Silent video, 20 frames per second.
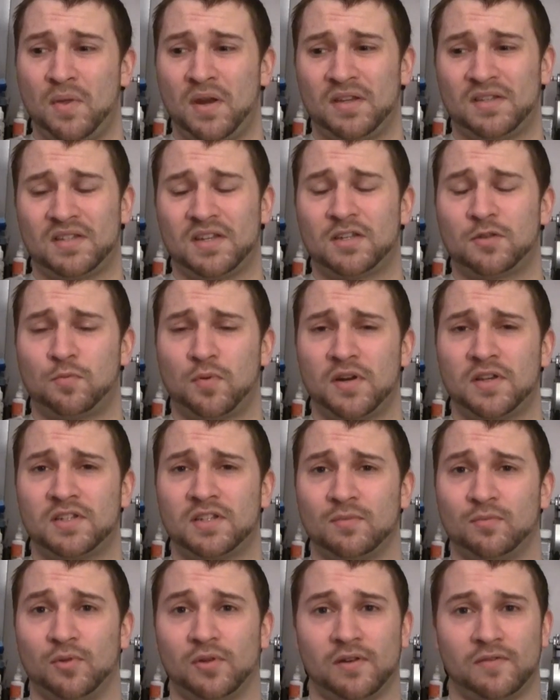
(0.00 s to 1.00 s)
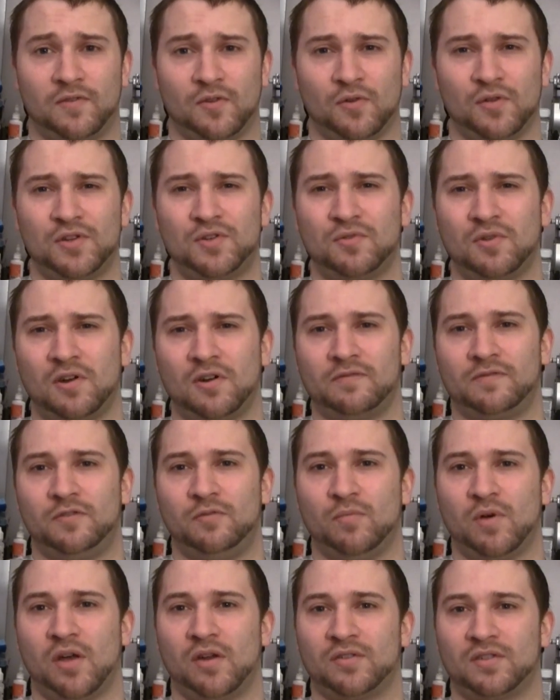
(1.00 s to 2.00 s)
mean, it's pretty simple, and if you're only doing it on a few
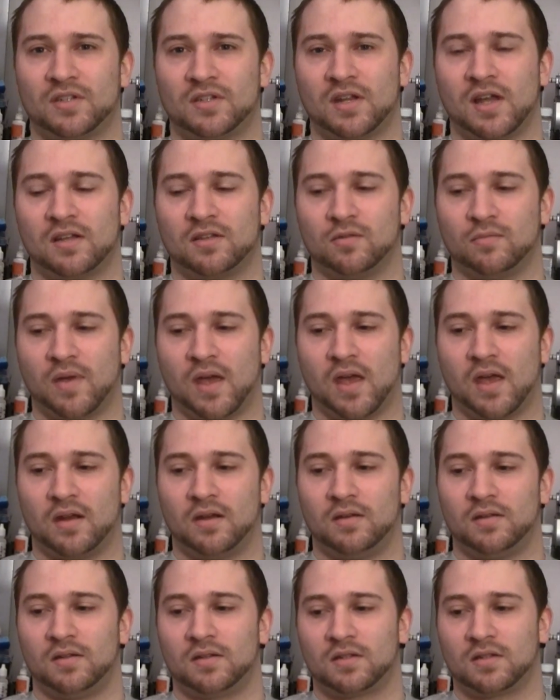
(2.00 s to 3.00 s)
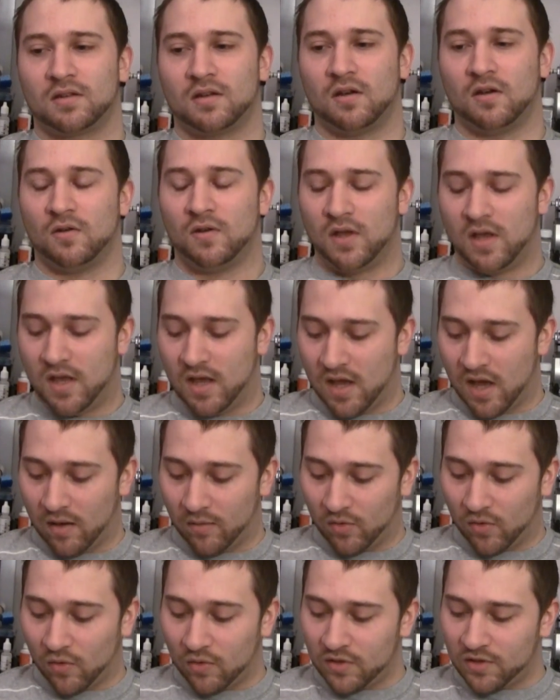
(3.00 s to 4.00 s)
models, it's not too bad. So
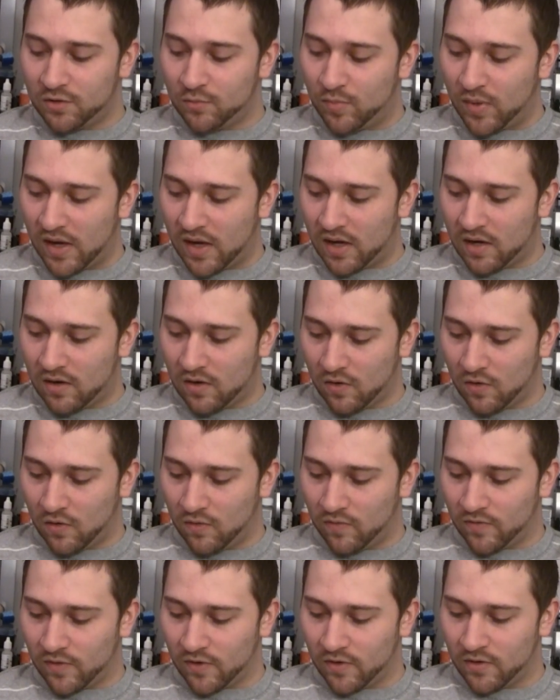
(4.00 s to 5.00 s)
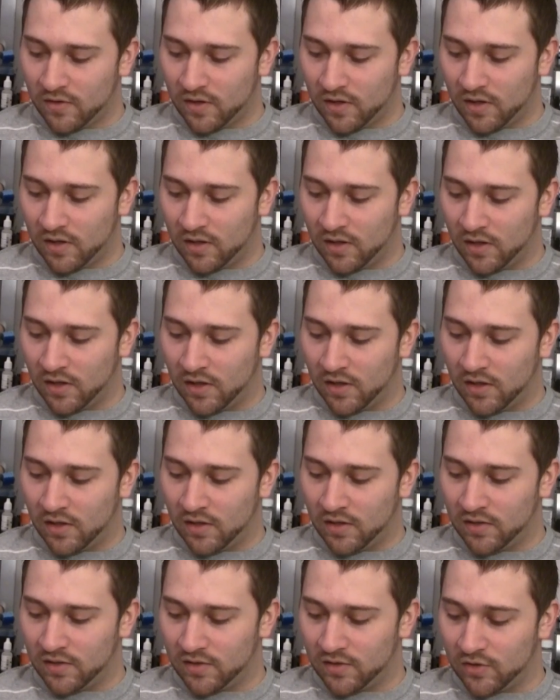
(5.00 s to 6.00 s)
I'm going to pan over
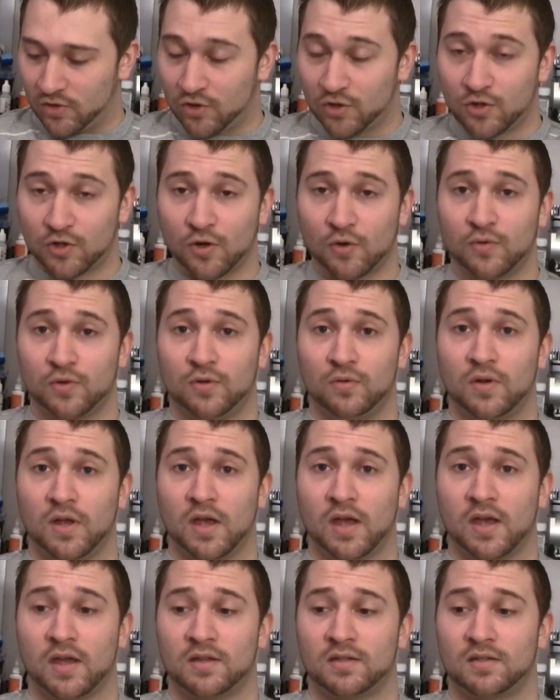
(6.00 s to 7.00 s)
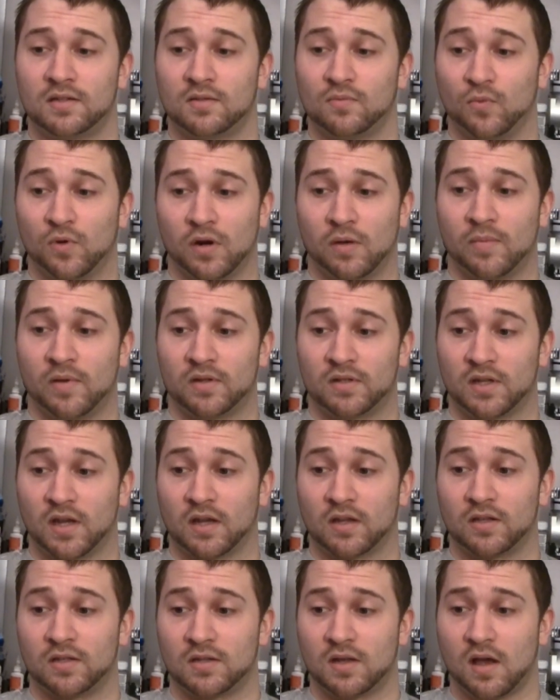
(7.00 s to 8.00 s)
and show you guys what I'm
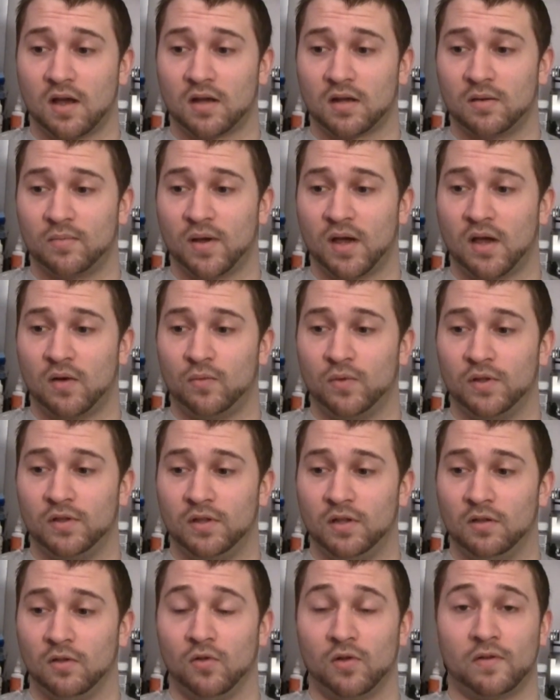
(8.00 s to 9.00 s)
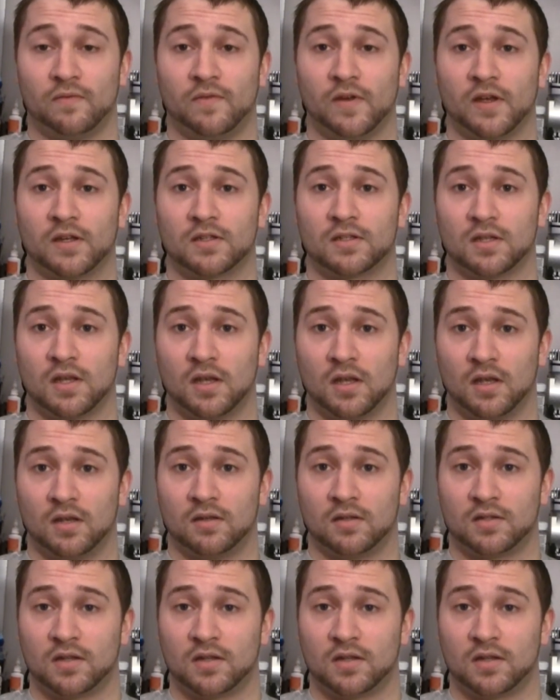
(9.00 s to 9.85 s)
exactly talking about with the glowing effects and the